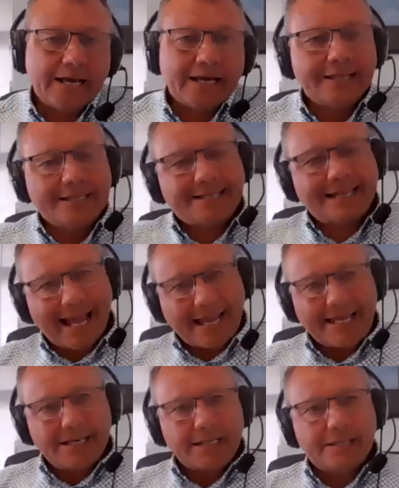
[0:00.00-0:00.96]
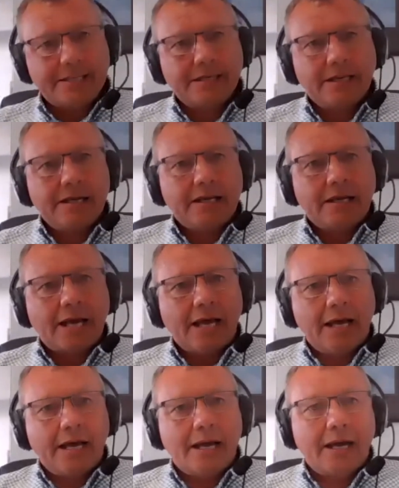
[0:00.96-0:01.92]
The second
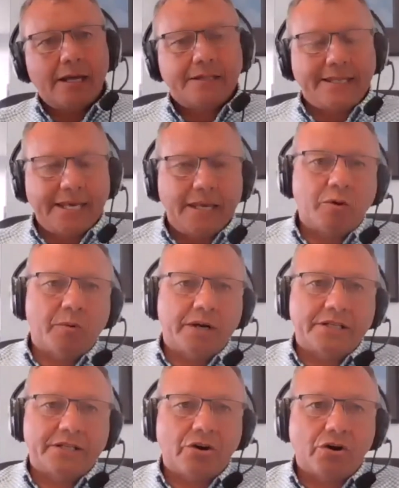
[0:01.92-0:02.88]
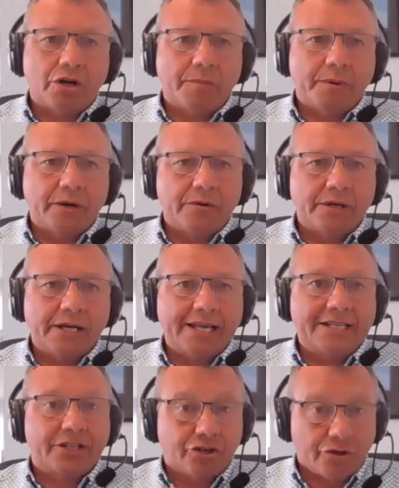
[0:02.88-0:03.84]
theme I want to talk about
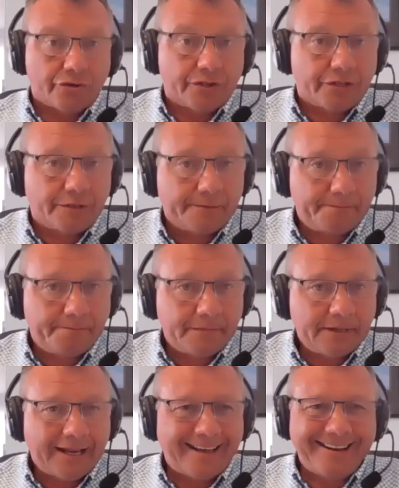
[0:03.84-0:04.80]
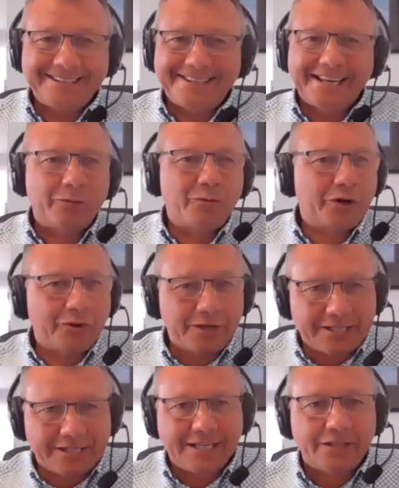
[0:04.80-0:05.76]
is trust. And I think we're going to
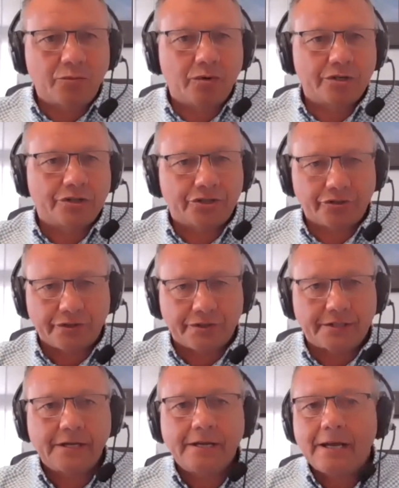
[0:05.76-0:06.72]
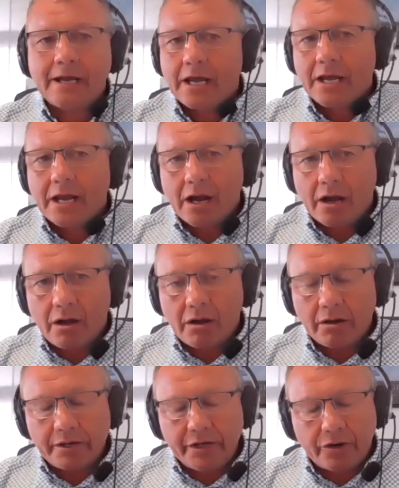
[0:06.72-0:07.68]
see the word trust,
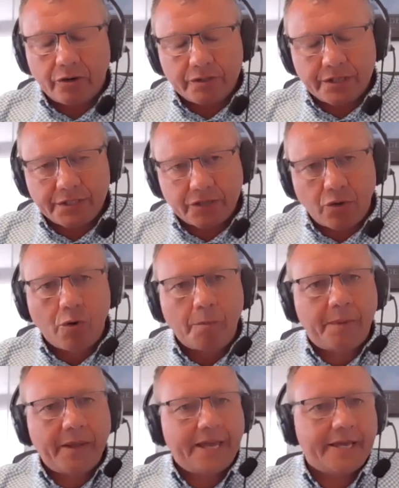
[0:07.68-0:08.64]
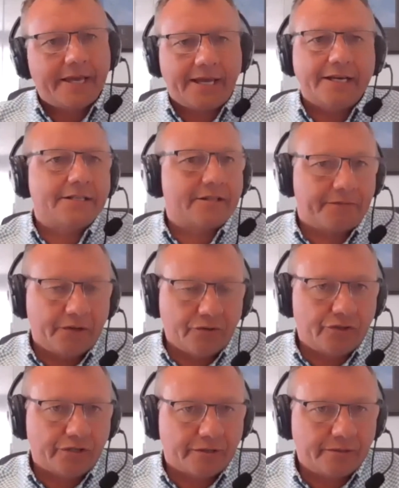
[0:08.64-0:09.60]
so big into the
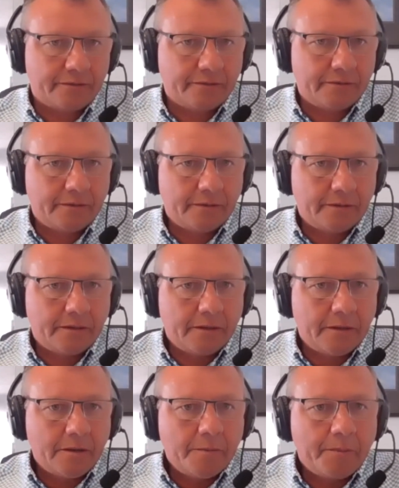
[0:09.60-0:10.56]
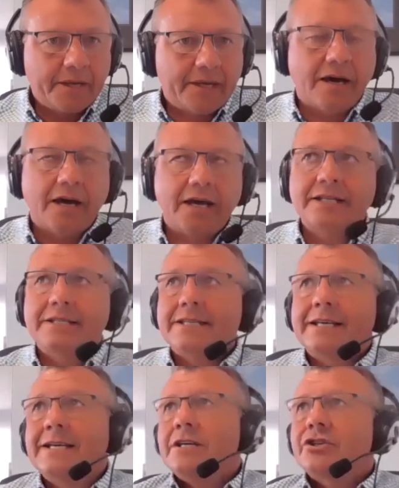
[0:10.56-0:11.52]
future, because
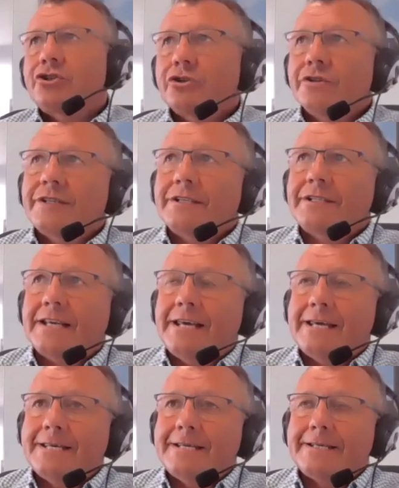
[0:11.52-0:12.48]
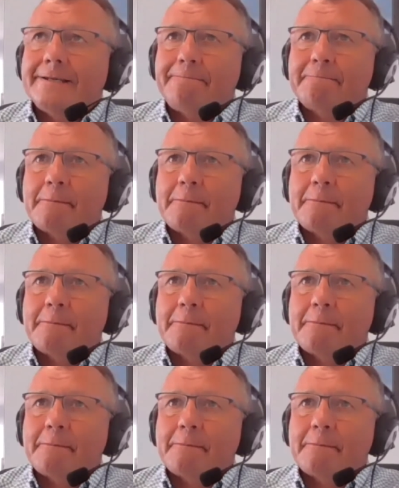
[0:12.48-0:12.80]
trust is